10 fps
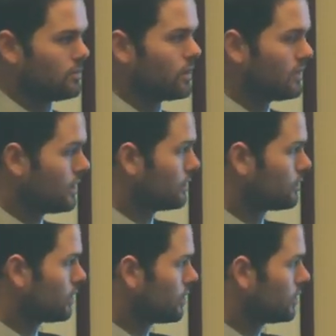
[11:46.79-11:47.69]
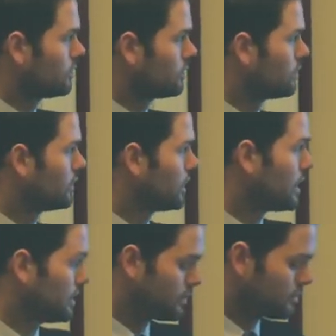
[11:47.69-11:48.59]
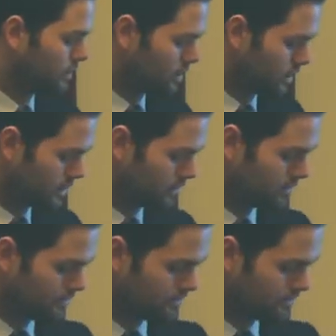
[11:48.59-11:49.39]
when things are getting this serious.